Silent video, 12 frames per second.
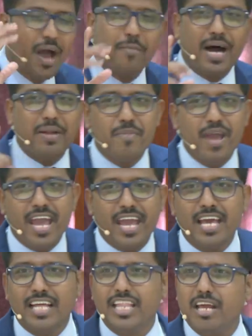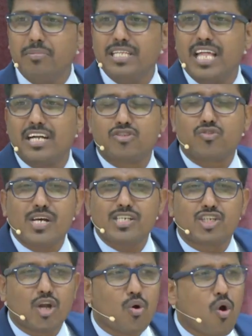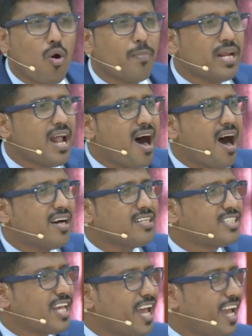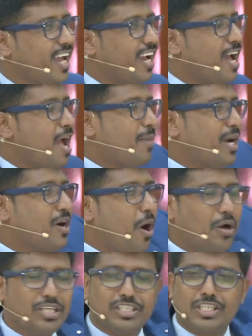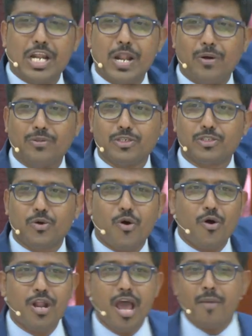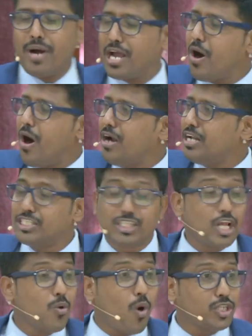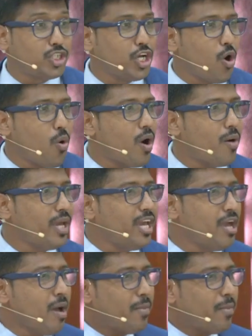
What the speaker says: But may there be that trust and hope in our hearts saying, my God is still on the throne. My God is still watching over me.